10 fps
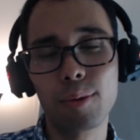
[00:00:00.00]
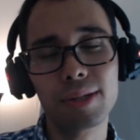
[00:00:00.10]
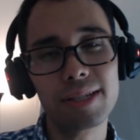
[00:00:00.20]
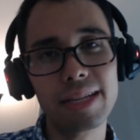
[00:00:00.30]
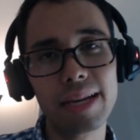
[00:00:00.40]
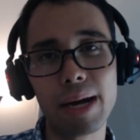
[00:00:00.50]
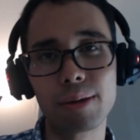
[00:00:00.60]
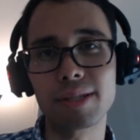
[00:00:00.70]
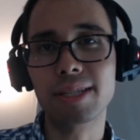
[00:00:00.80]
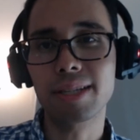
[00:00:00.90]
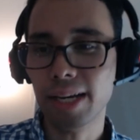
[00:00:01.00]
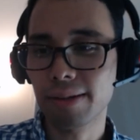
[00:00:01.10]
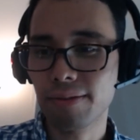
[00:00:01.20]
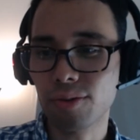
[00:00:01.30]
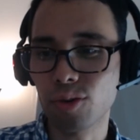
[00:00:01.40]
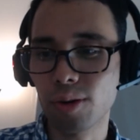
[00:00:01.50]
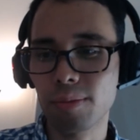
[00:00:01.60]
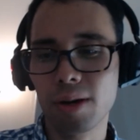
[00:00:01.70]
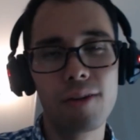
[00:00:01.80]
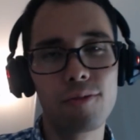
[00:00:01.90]
going to step outside of the room
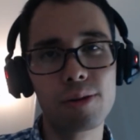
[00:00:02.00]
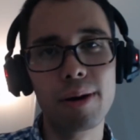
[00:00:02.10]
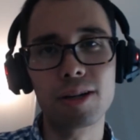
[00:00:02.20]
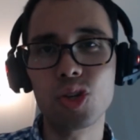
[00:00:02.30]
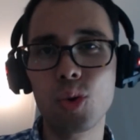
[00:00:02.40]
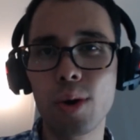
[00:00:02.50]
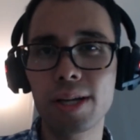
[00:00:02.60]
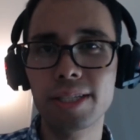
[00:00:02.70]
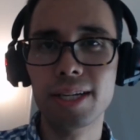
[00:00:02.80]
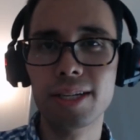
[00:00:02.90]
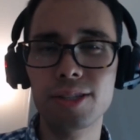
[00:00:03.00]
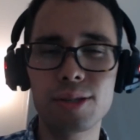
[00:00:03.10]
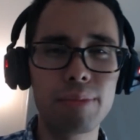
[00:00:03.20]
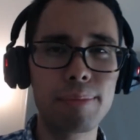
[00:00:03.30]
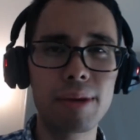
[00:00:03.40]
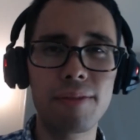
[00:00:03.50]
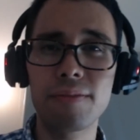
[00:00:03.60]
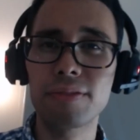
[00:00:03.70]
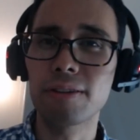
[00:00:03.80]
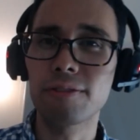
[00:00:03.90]
for about twenty to maybe
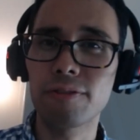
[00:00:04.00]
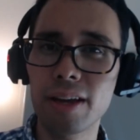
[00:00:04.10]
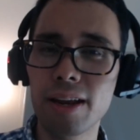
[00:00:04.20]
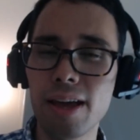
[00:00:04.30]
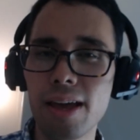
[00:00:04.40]
fifty feet,